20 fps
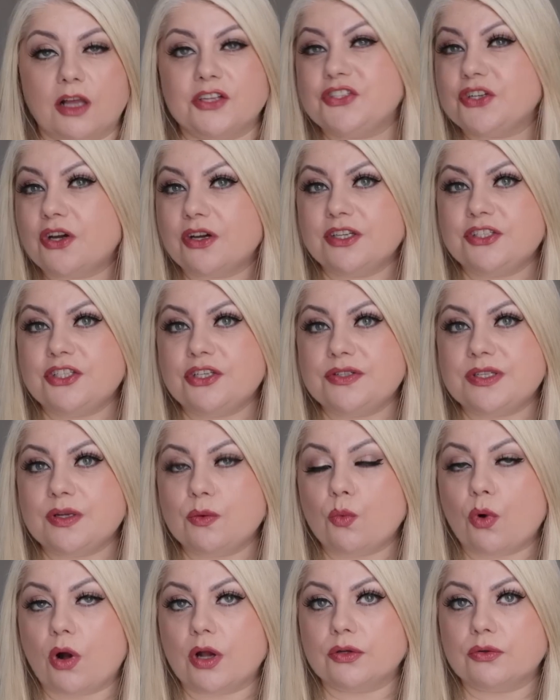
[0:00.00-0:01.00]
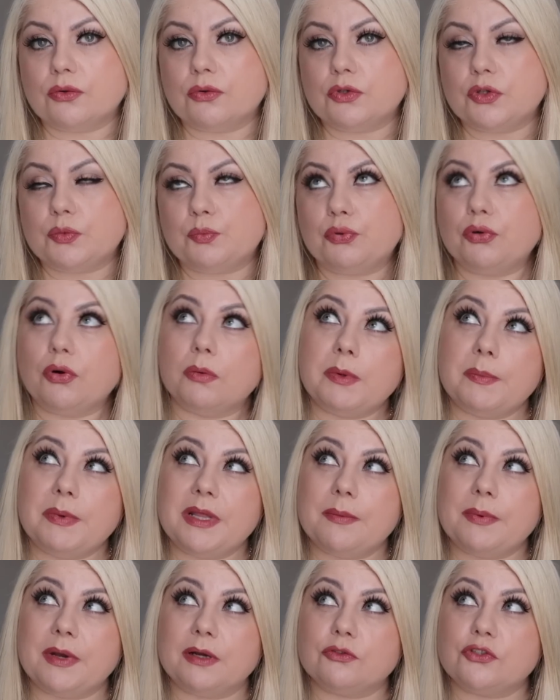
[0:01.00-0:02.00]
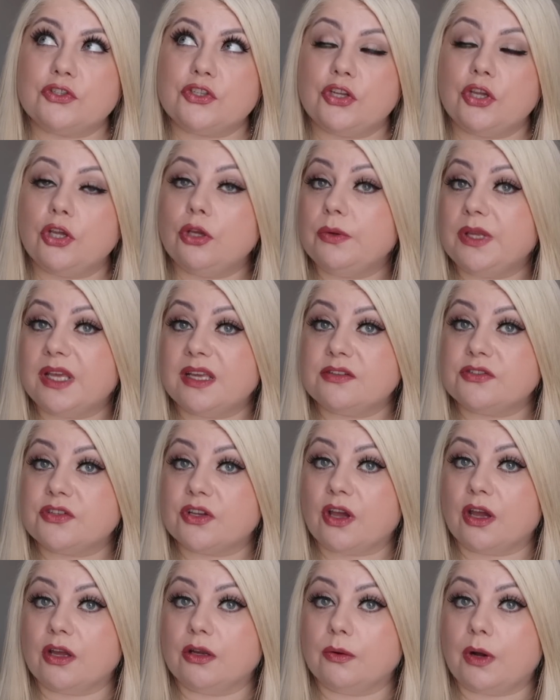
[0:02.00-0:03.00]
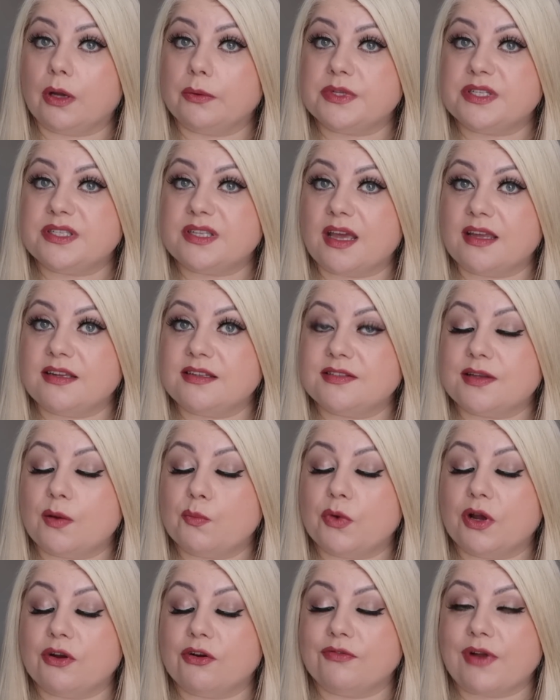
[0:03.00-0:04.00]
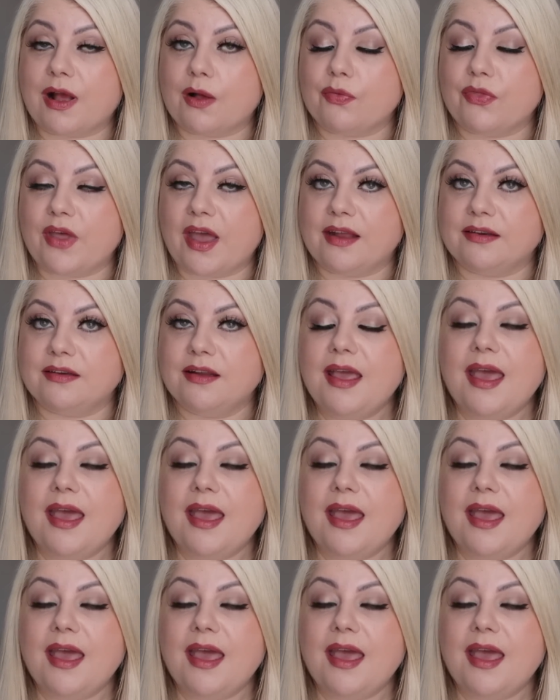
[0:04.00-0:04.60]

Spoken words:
I started using Wild probably about 2 years ago, I would say, somewhere around then.